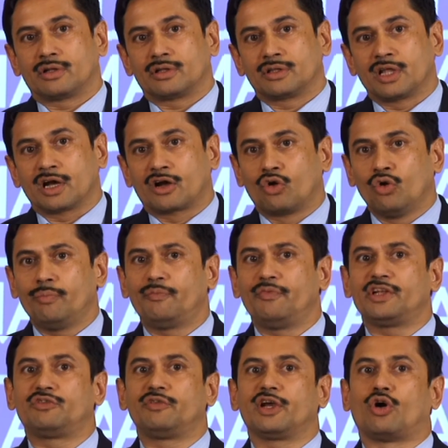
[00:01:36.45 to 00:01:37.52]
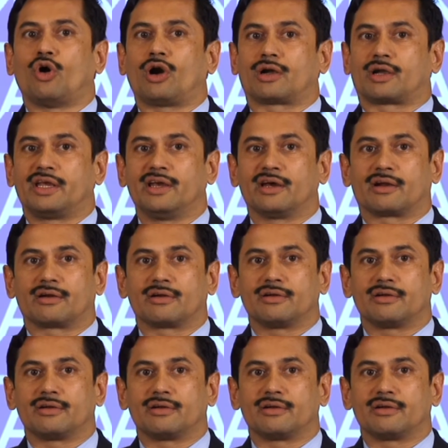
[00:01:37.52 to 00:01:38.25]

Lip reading: the group which we got here